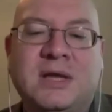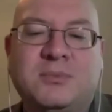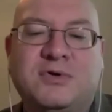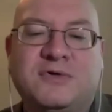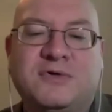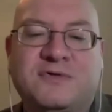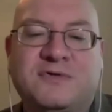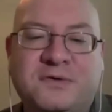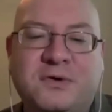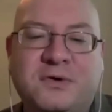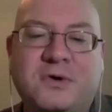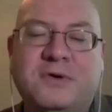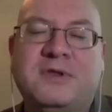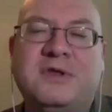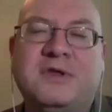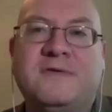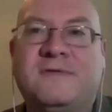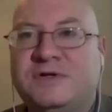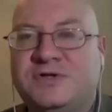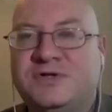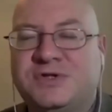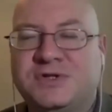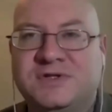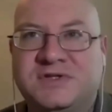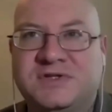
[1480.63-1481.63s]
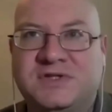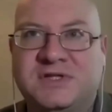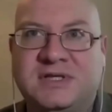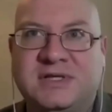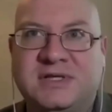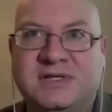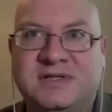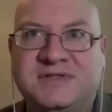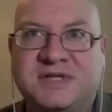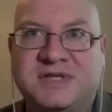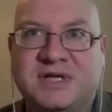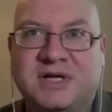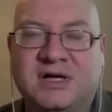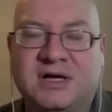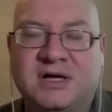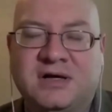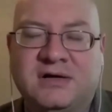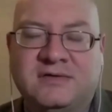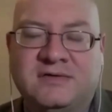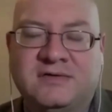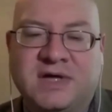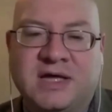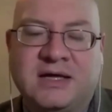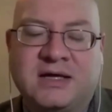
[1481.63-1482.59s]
prefer the efficiencies of